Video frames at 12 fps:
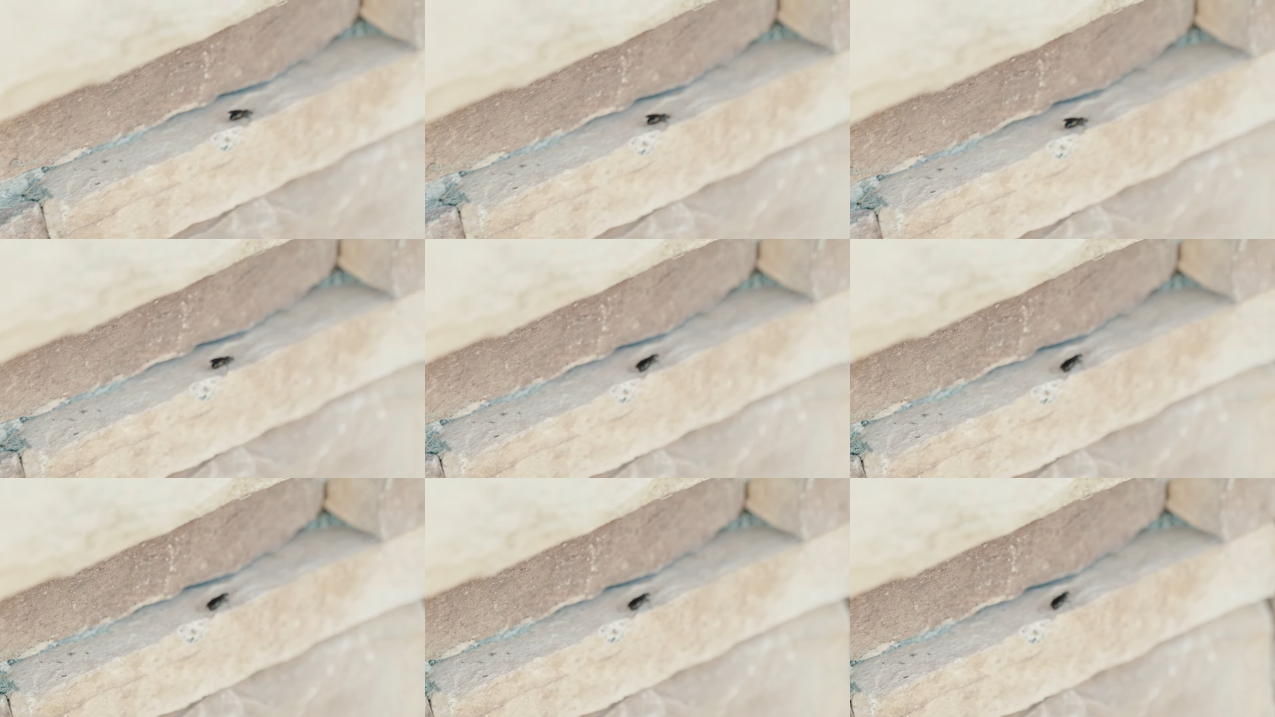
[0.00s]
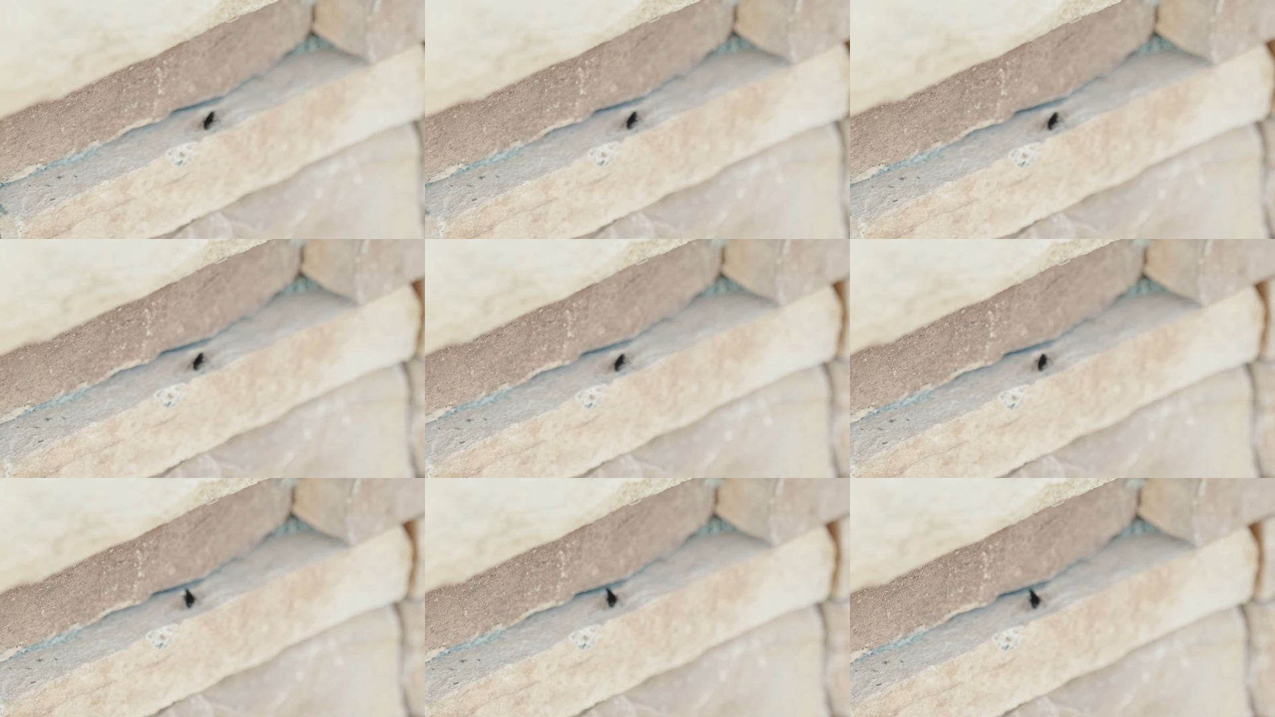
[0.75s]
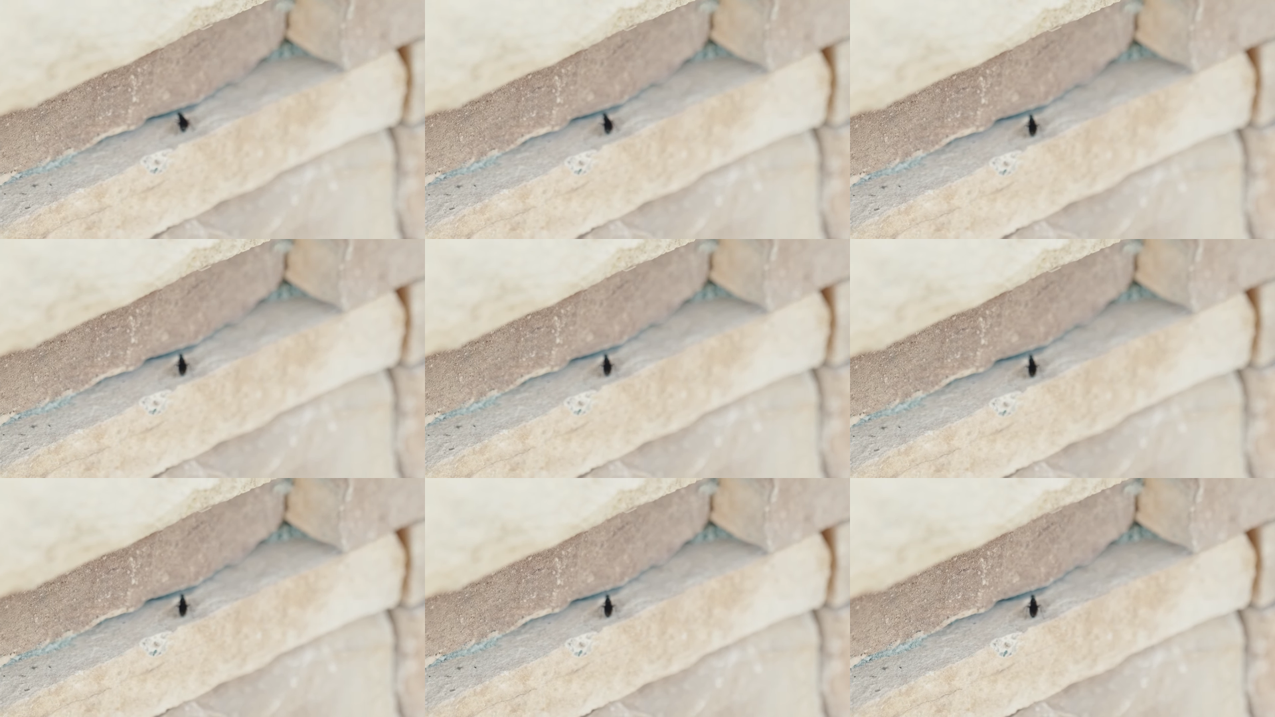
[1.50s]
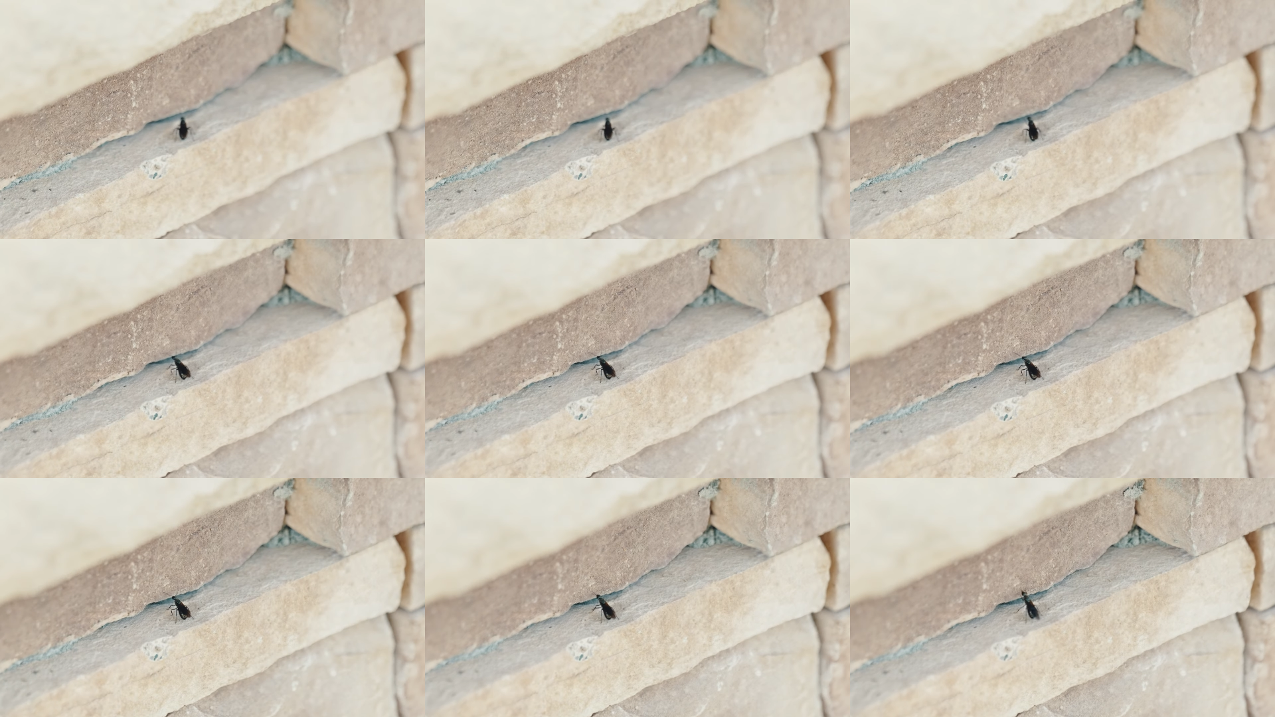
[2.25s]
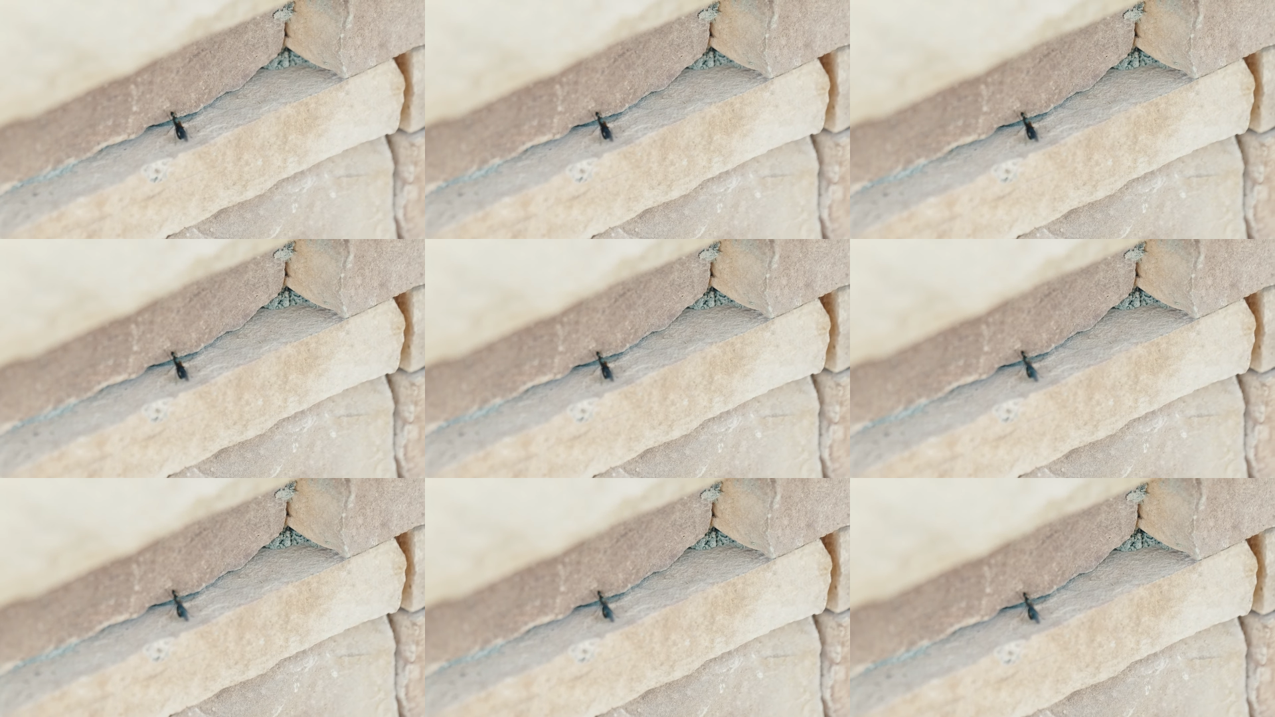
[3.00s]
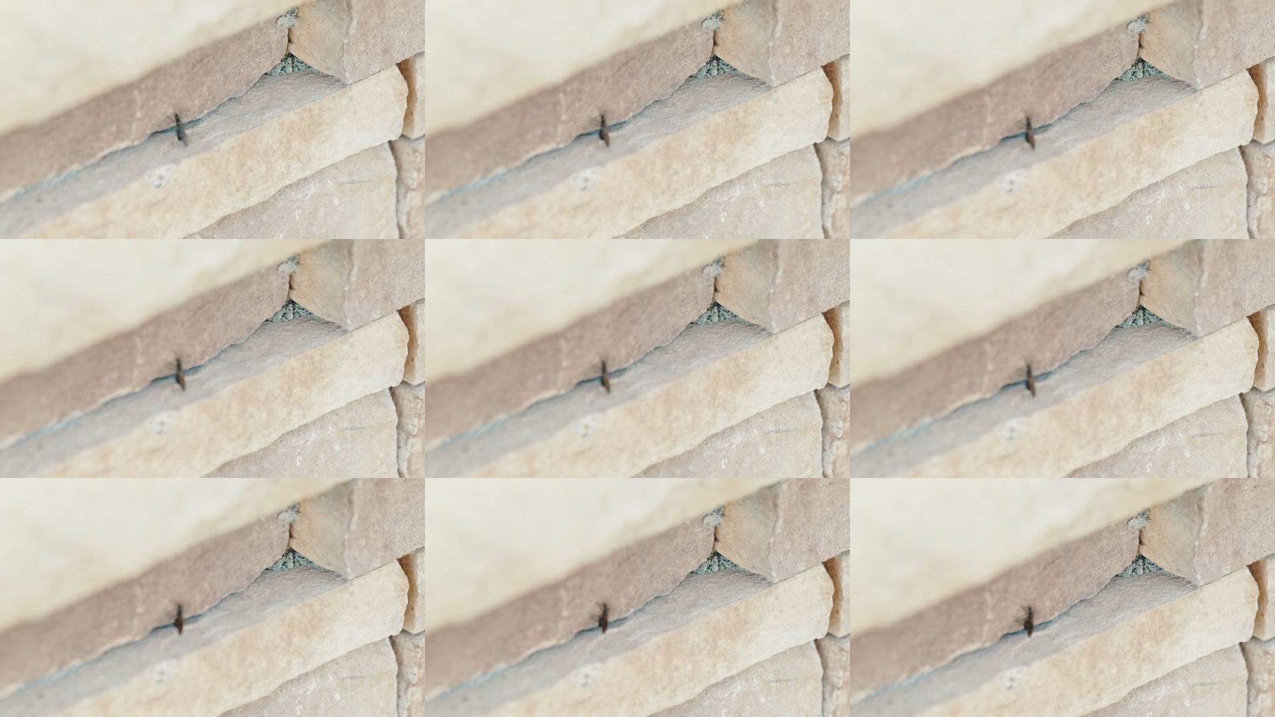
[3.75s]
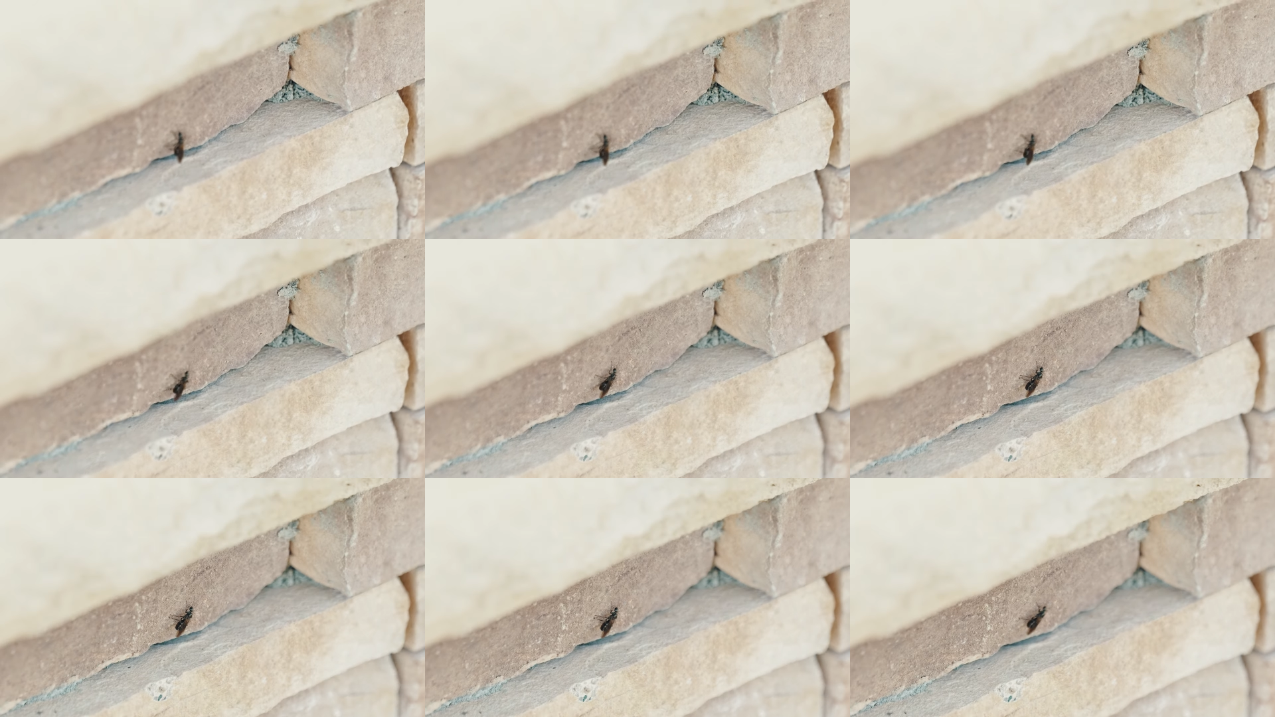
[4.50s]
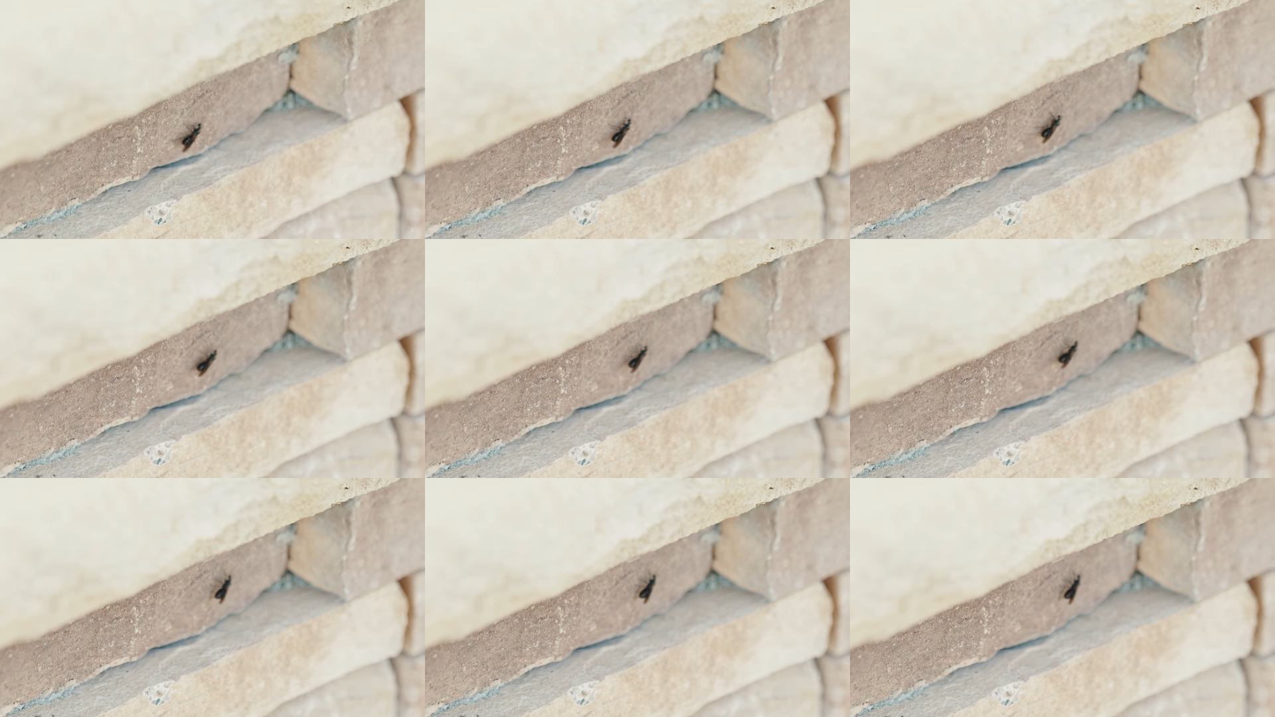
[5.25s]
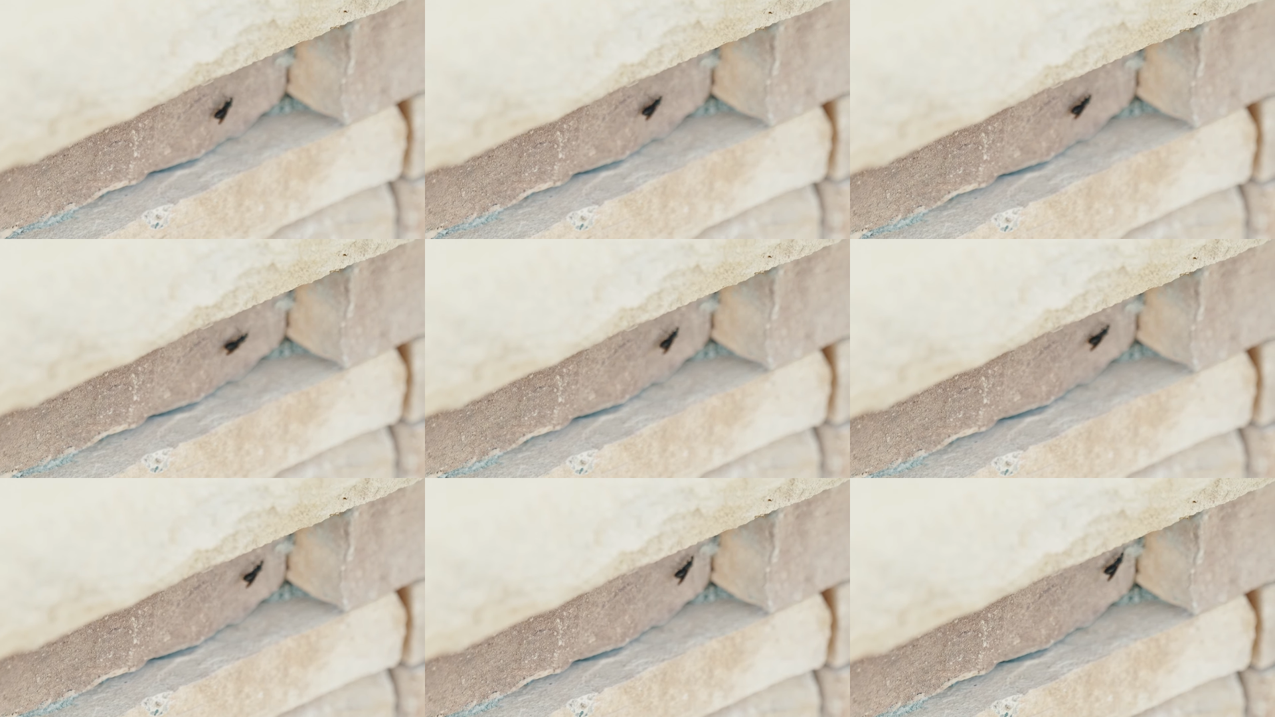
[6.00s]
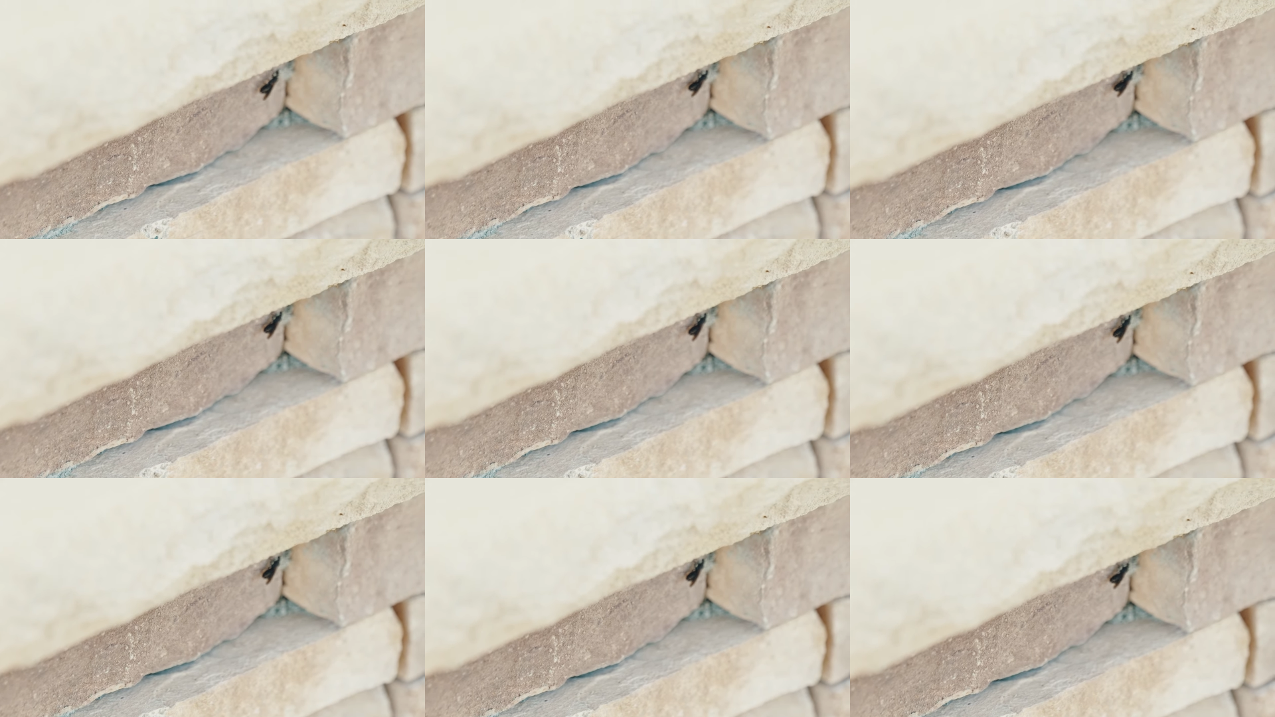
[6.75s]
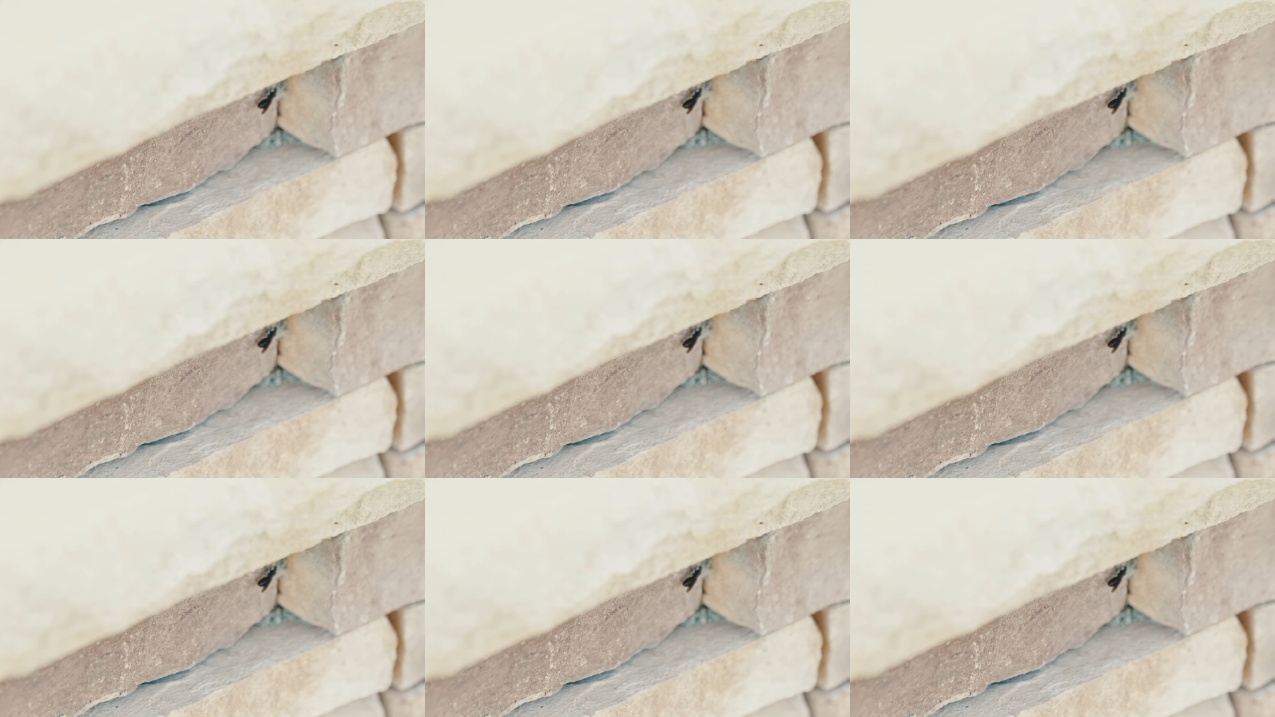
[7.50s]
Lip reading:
(no speaker visible)